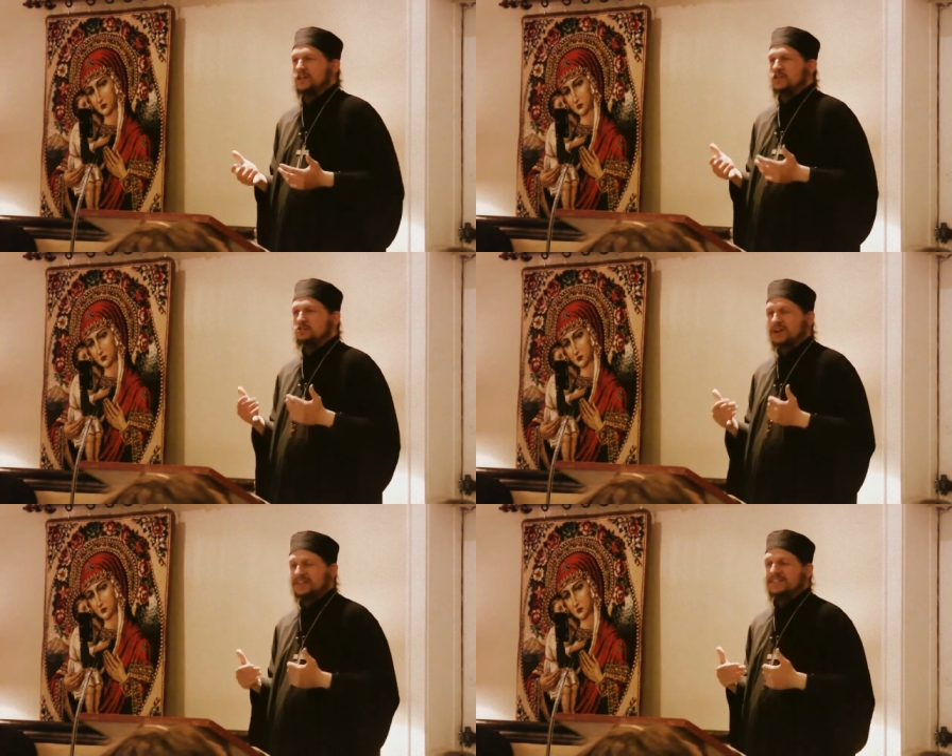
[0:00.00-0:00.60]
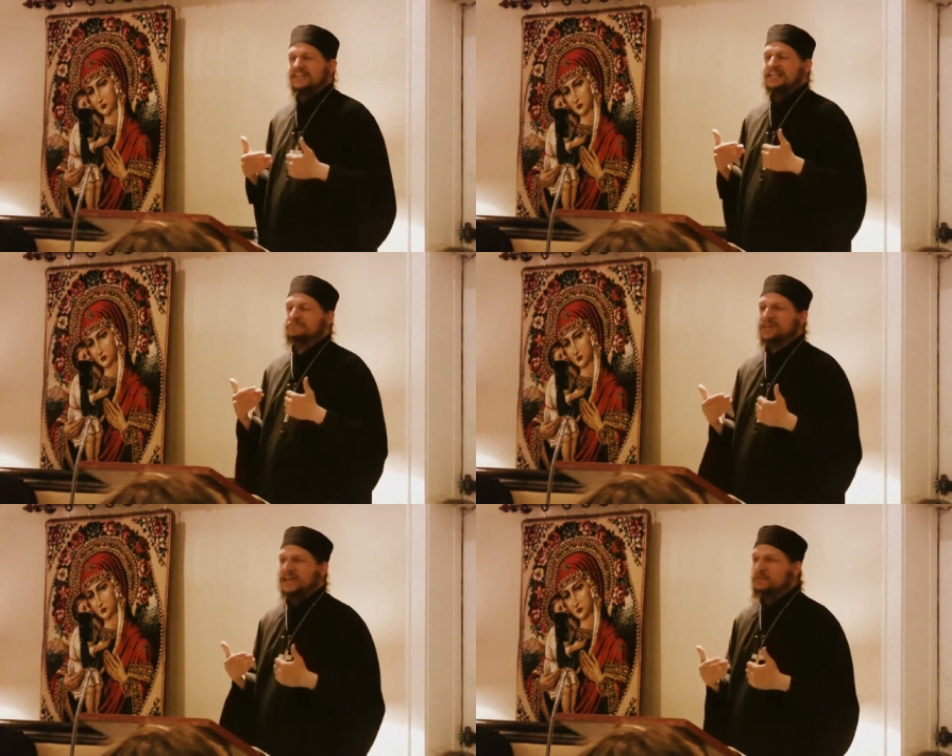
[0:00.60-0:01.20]
Trust is not
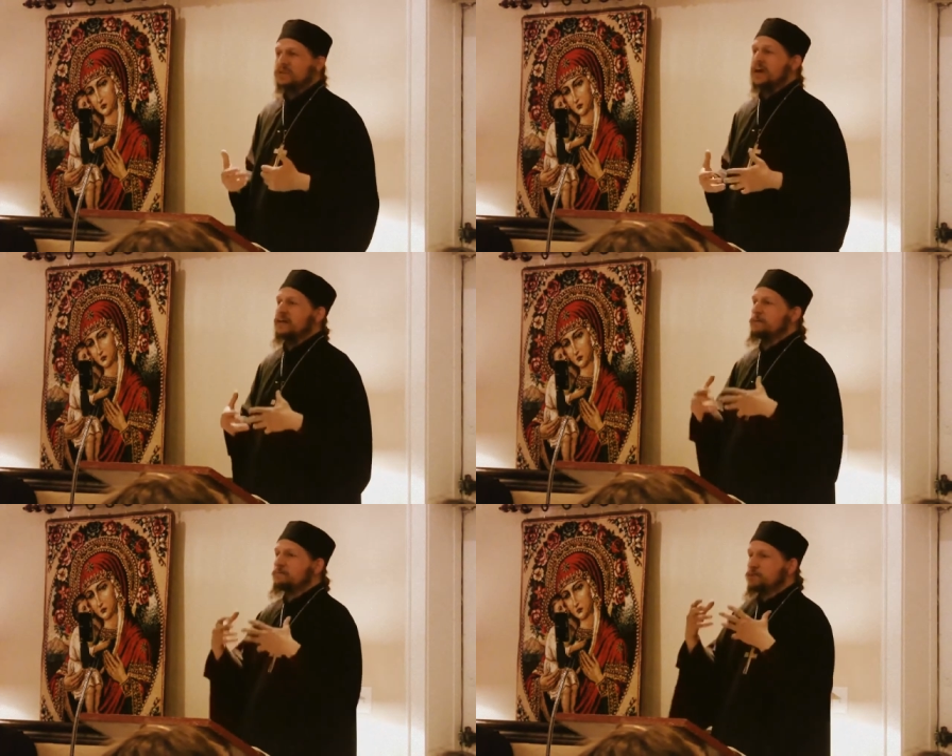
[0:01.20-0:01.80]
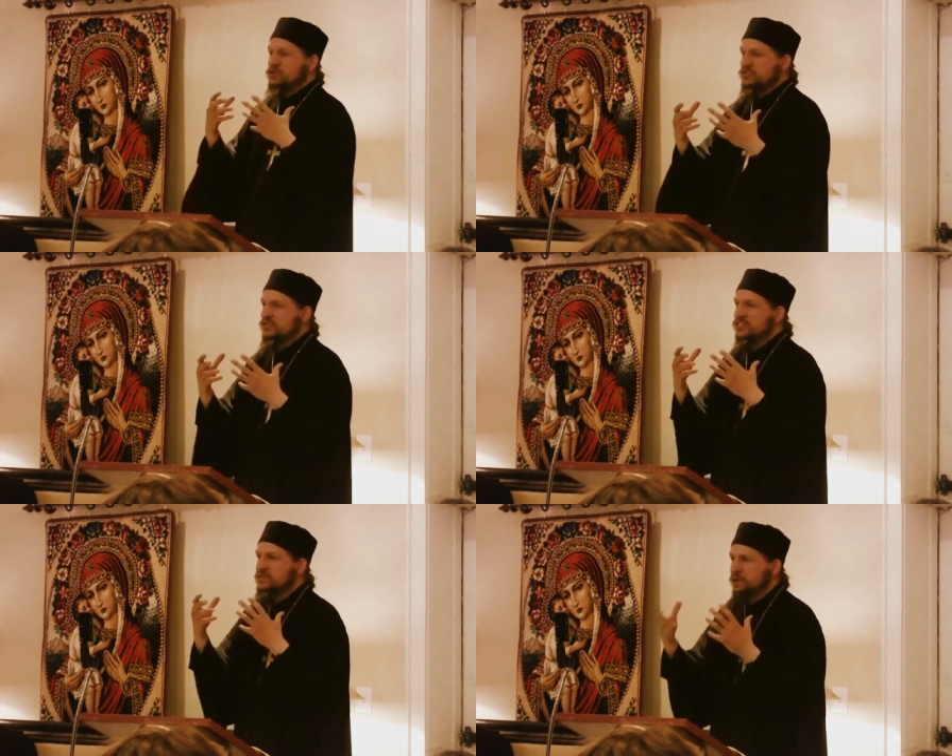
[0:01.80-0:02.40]
obtained without a
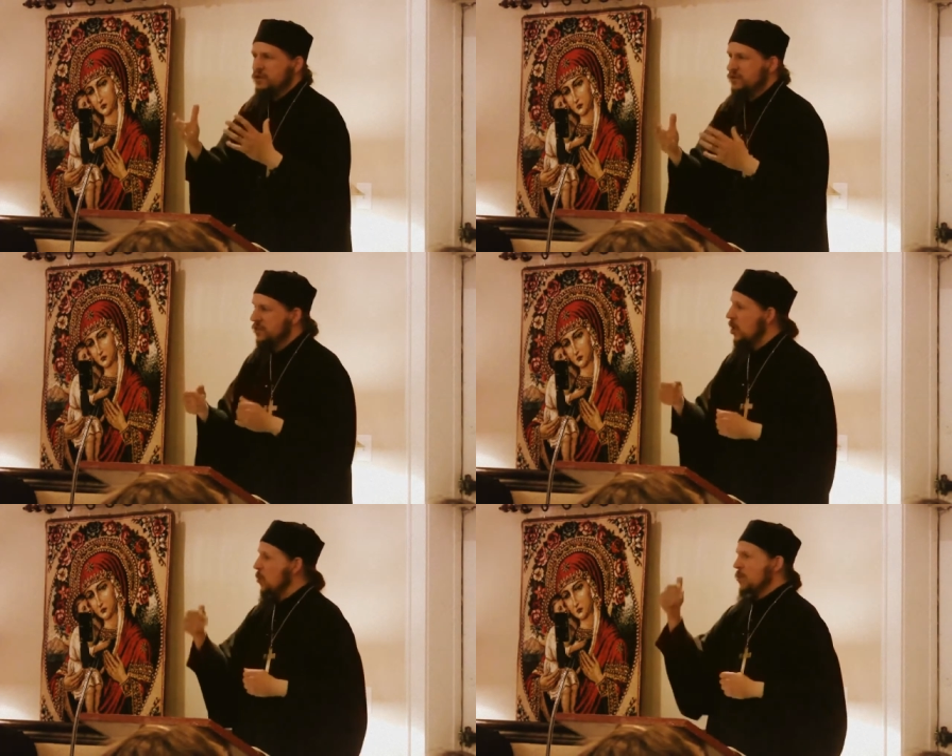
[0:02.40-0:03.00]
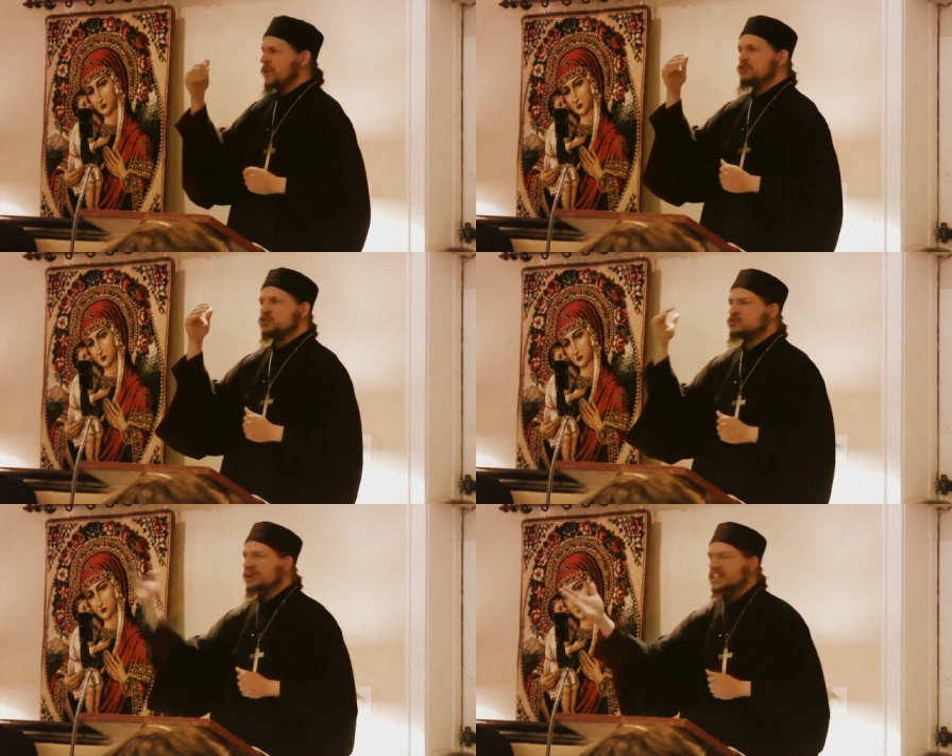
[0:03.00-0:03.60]
personal experience. We
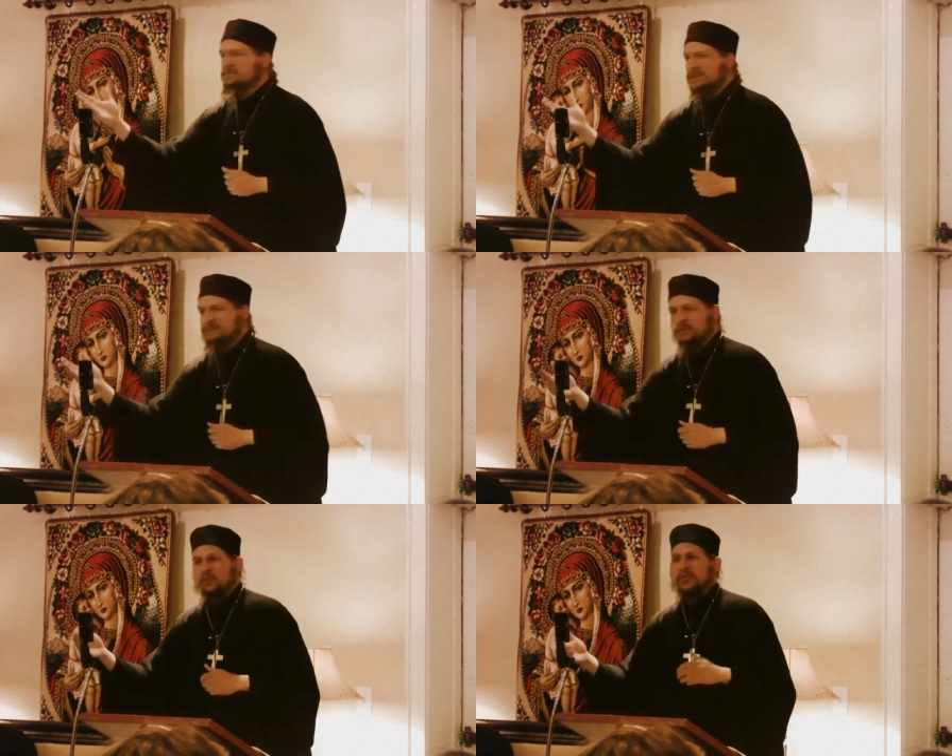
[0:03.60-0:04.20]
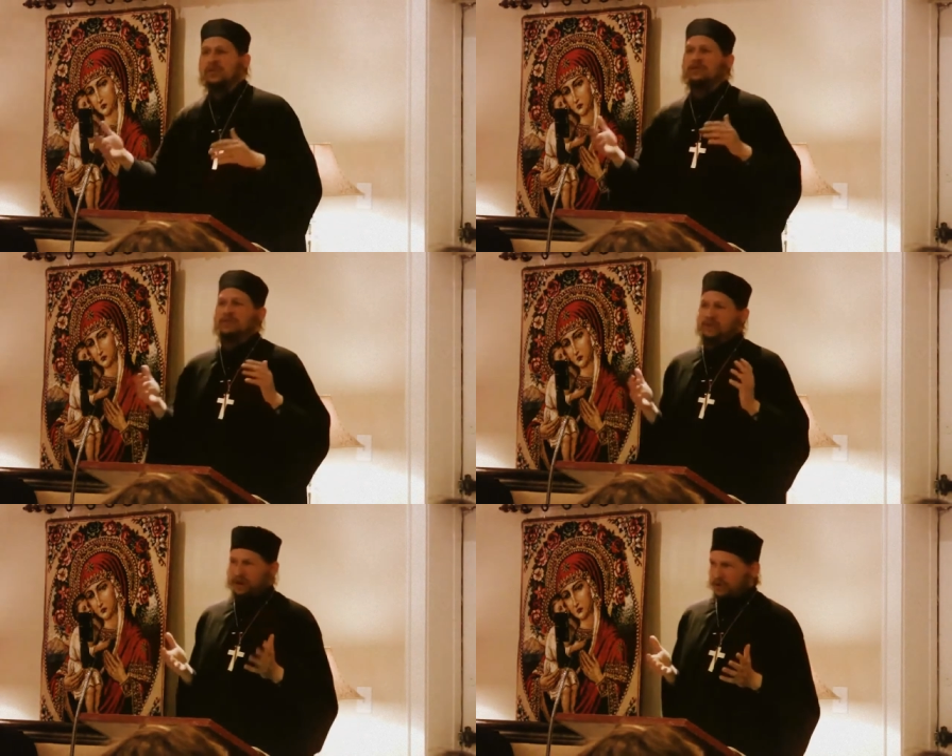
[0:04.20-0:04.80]
don't trust people we
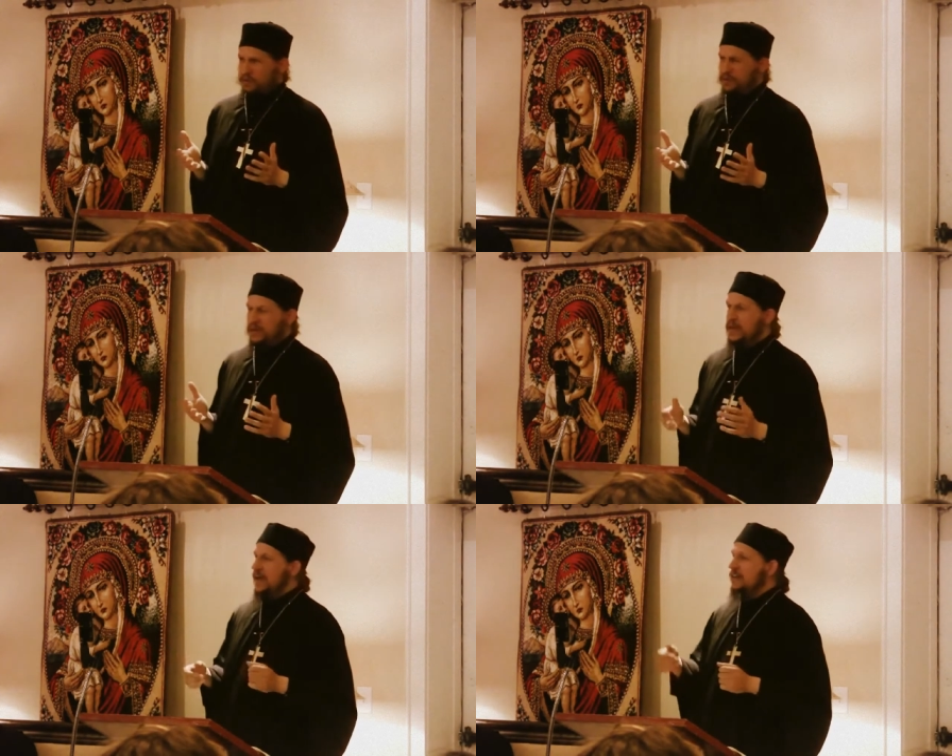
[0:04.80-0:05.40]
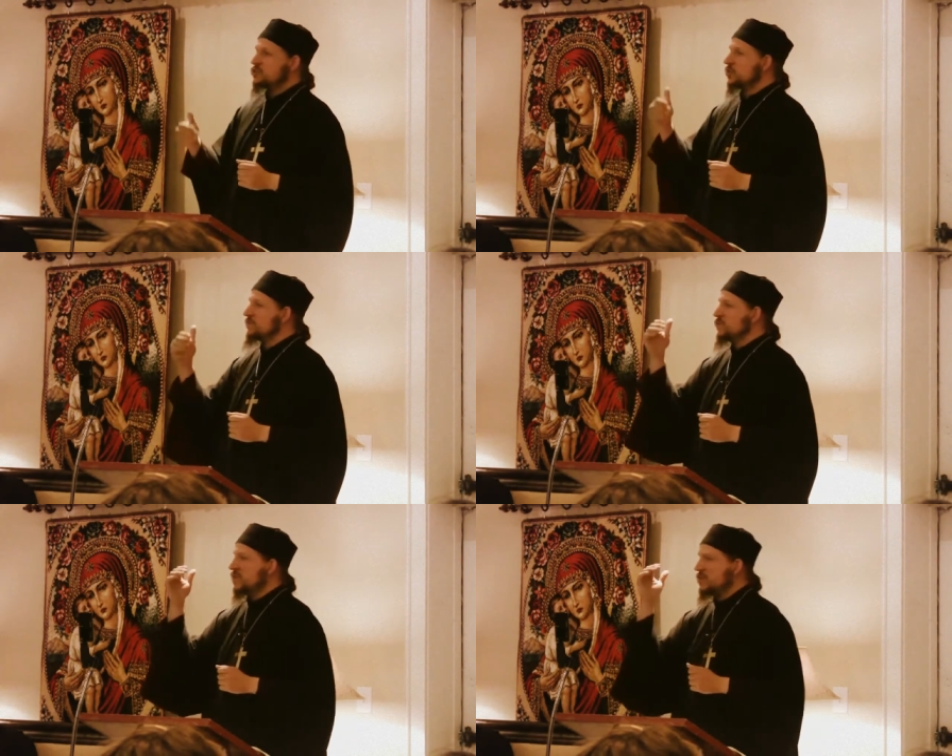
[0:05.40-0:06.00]
don't know. And so,
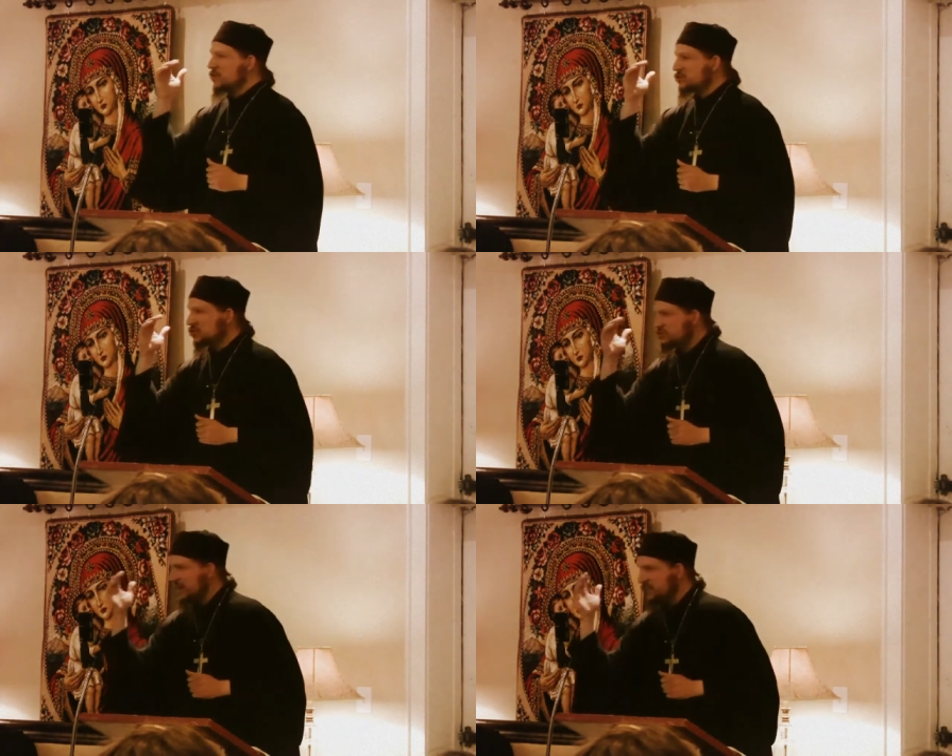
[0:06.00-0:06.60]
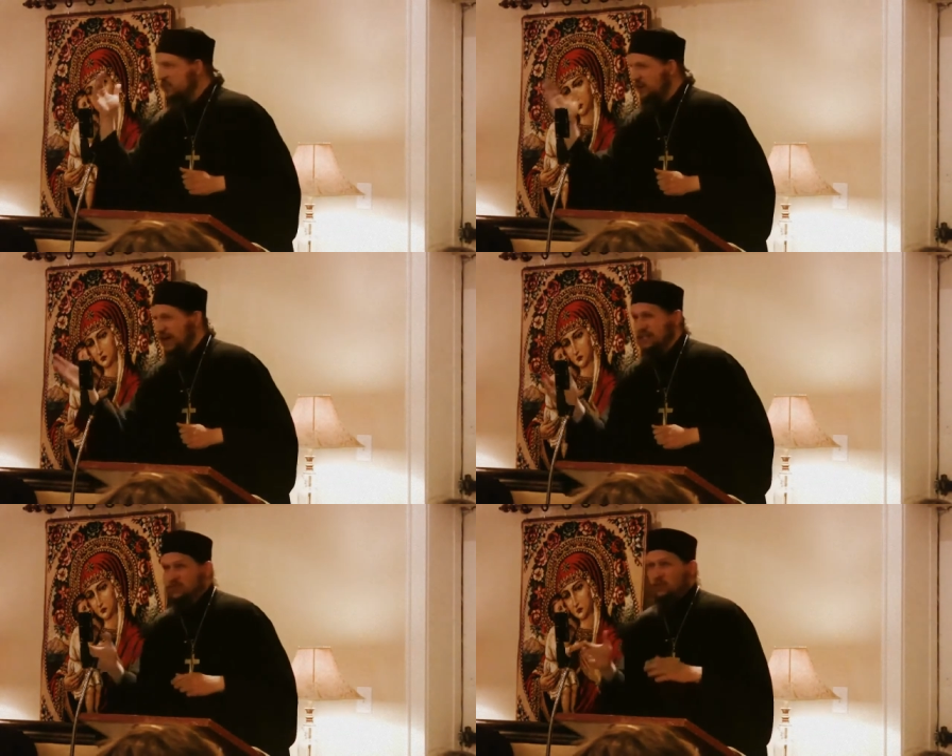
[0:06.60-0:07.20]
if we don't trust
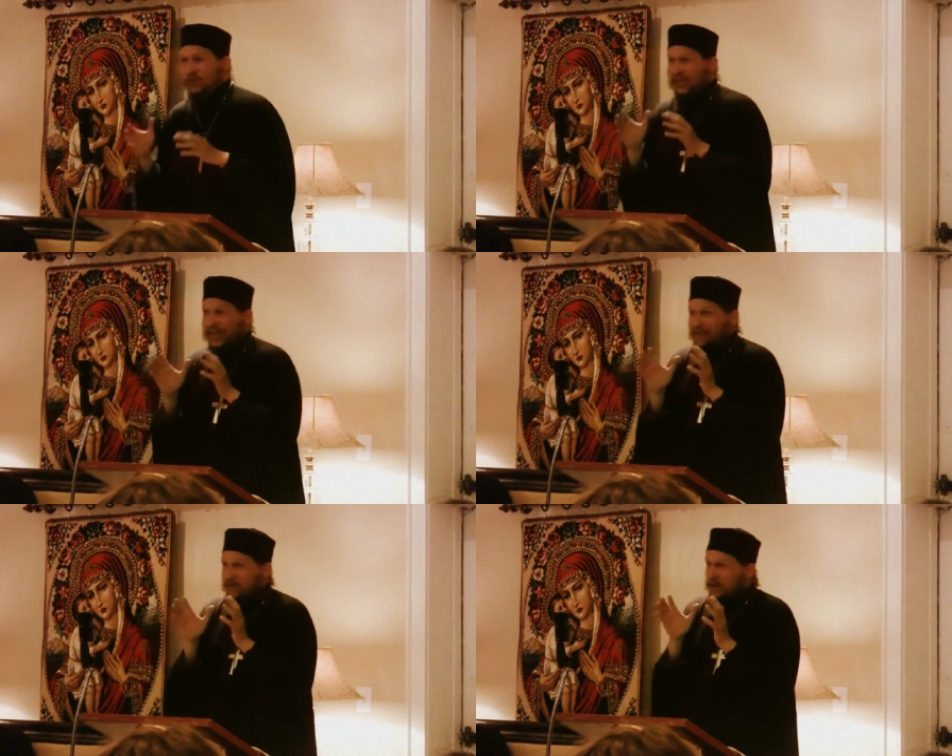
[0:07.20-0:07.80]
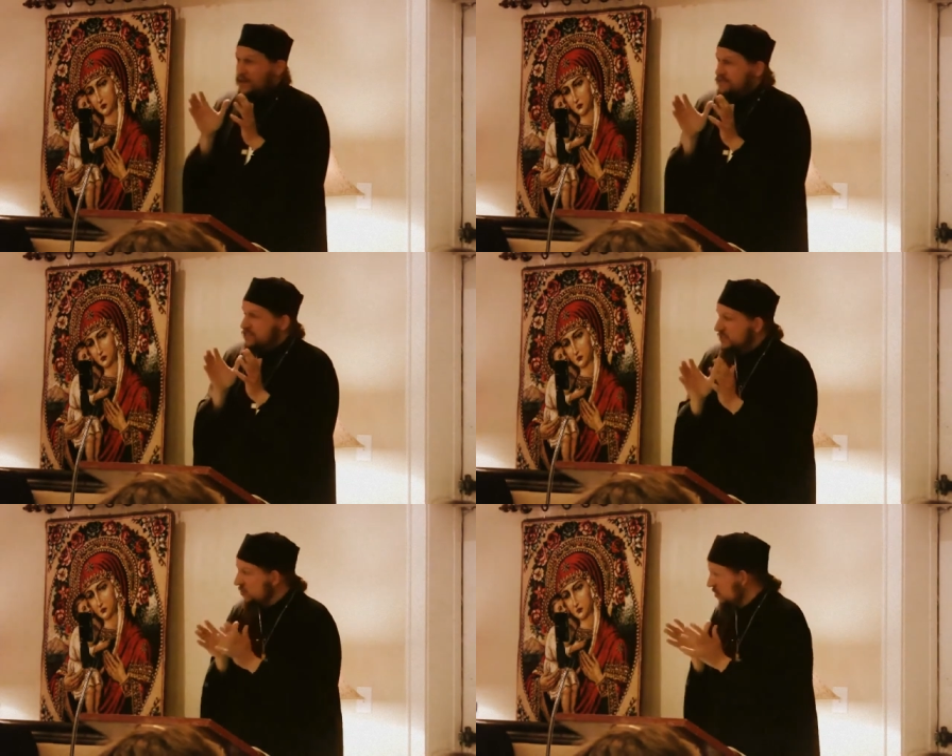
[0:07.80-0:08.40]
Christ, we have
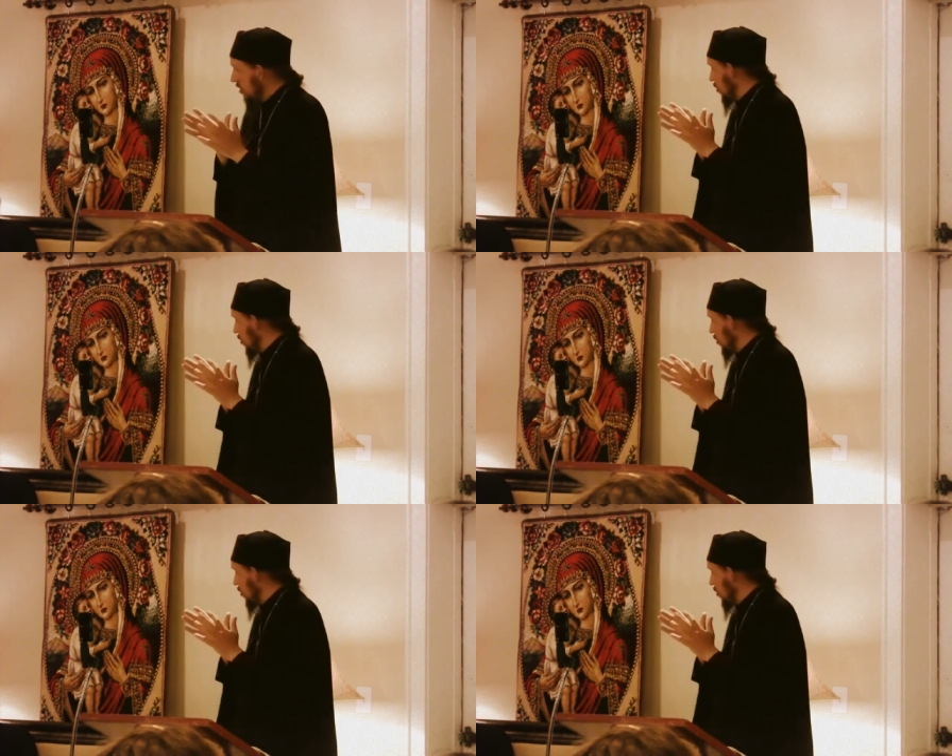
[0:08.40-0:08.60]
still